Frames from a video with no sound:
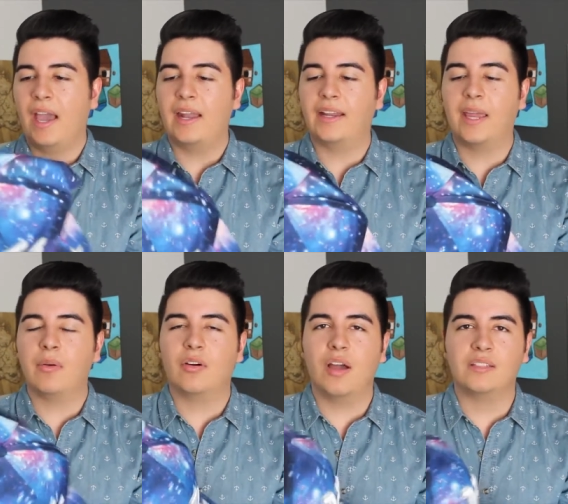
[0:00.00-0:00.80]
and I came
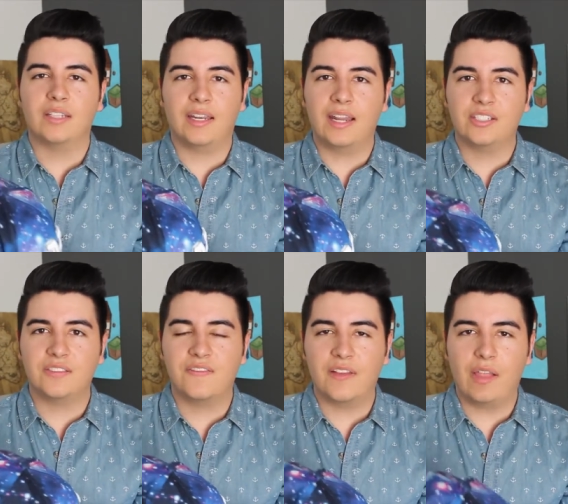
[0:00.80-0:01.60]
across it and I
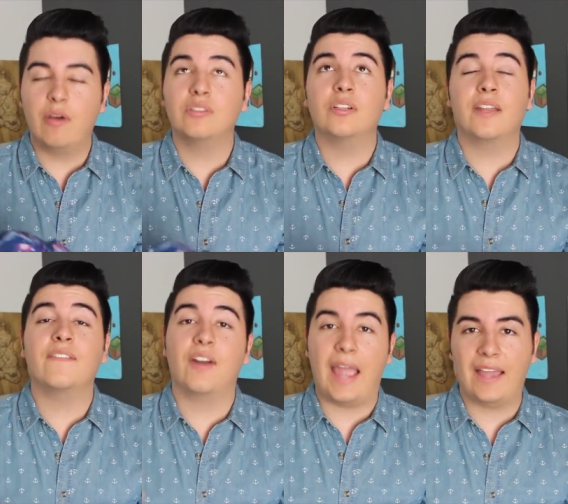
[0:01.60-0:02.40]
just felt, I was looking
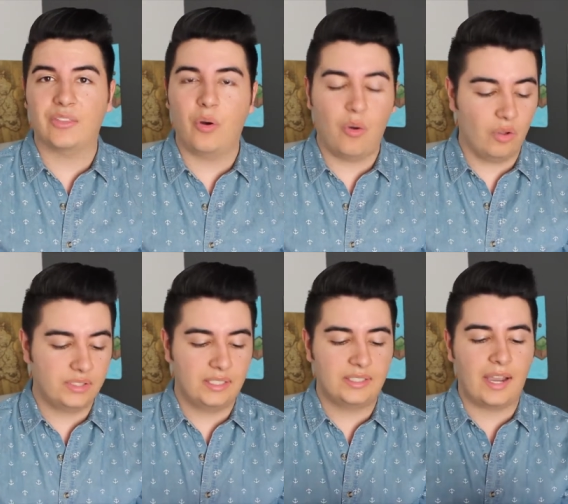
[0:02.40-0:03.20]
for a hat the
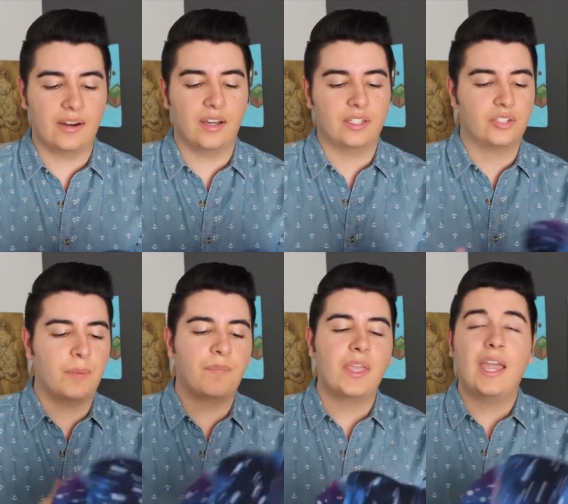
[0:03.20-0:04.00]
whole entire uh,
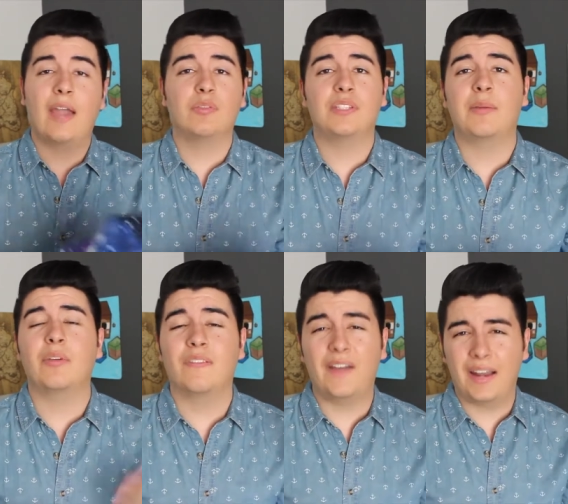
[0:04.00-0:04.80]
trip. I wasn't
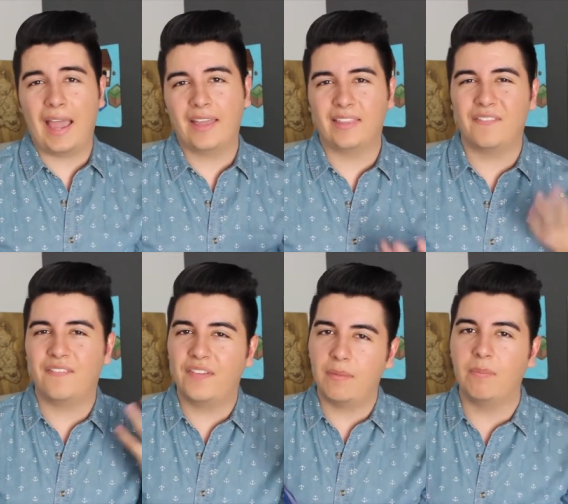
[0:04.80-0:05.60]
able to find a hat that
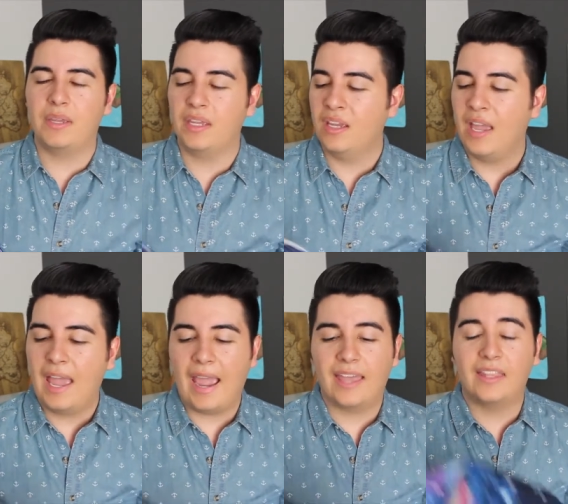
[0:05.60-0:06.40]
fit me
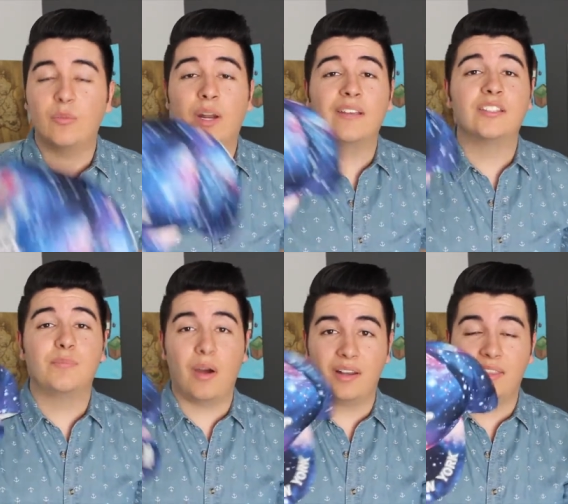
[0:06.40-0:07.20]
and then when I
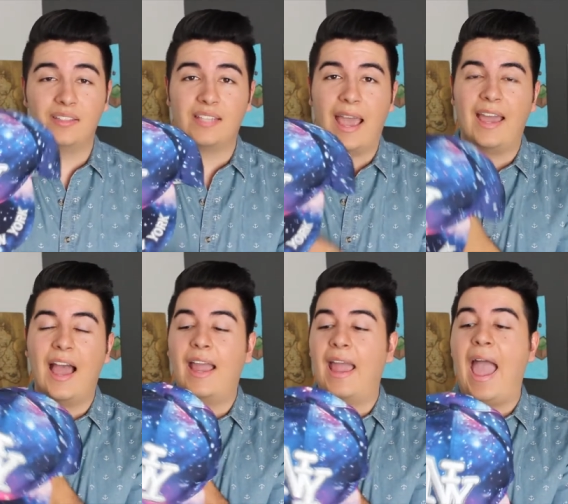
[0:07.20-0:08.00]
spotted this
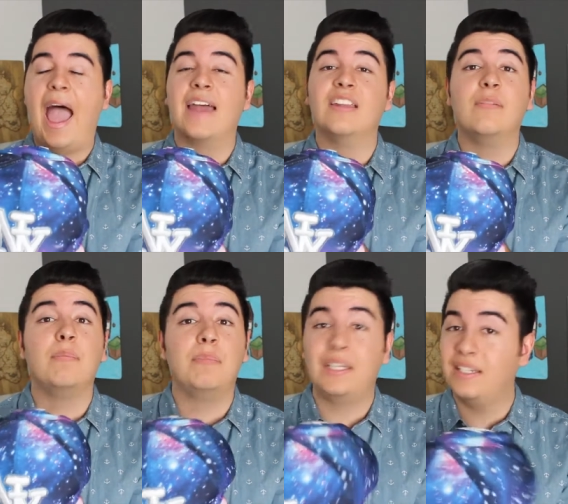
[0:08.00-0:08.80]
hat, I had to
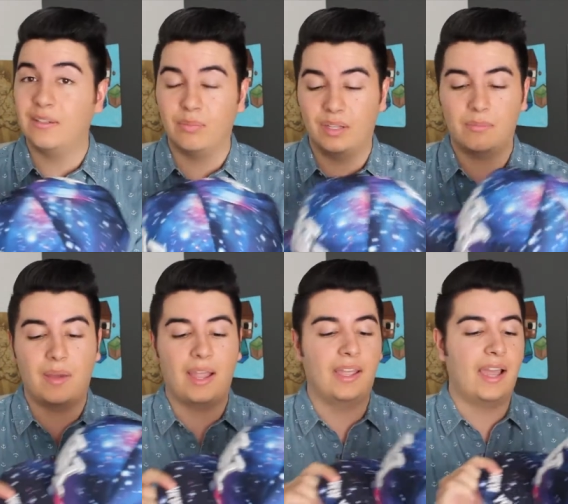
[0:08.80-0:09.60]
immediately
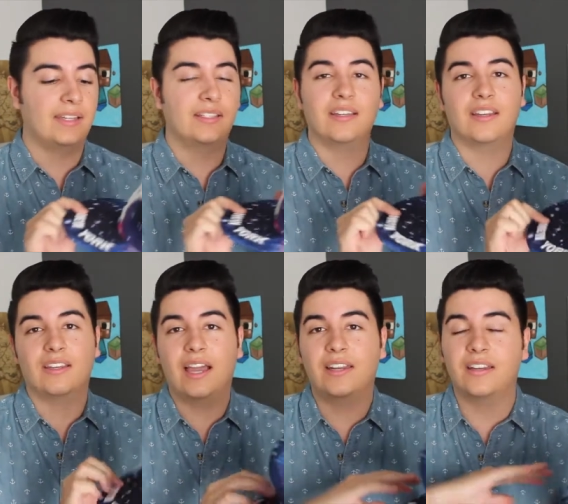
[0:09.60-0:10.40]
buy it. I
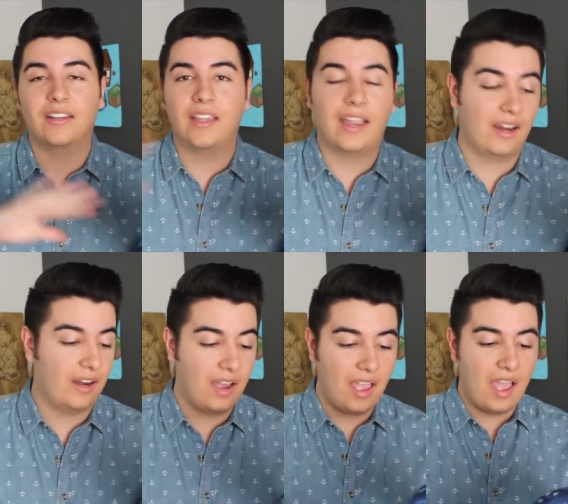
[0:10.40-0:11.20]
didn't, I didn't
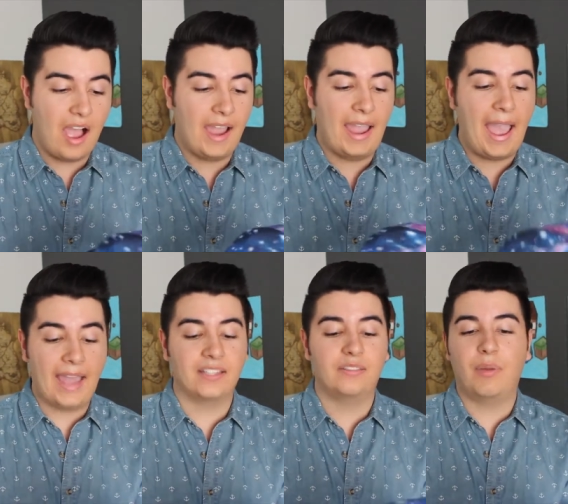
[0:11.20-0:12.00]
care. I
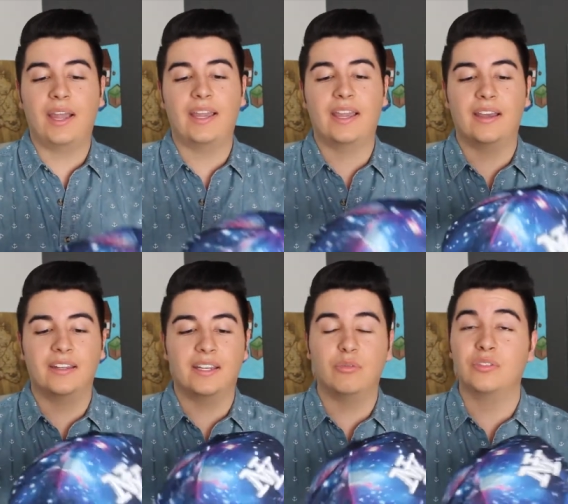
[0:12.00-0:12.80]
had to buy it
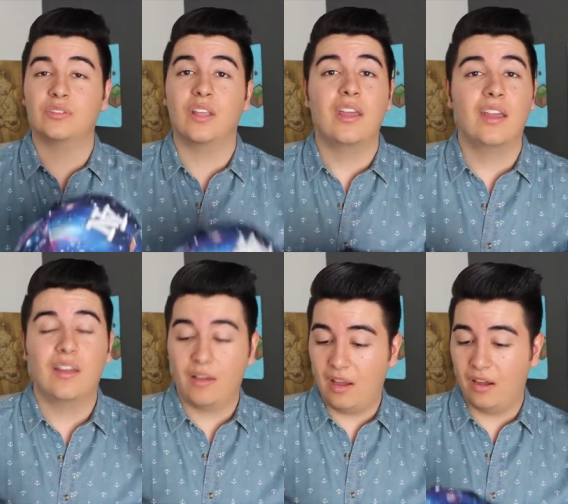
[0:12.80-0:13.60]
and it was
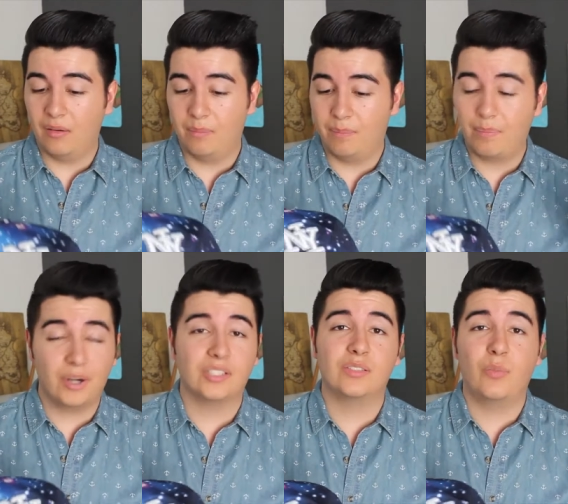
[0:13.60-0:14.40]
a
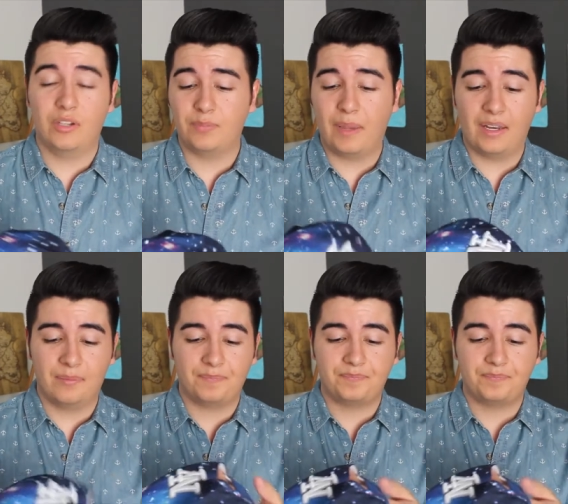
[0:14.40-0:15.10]
purchase well spent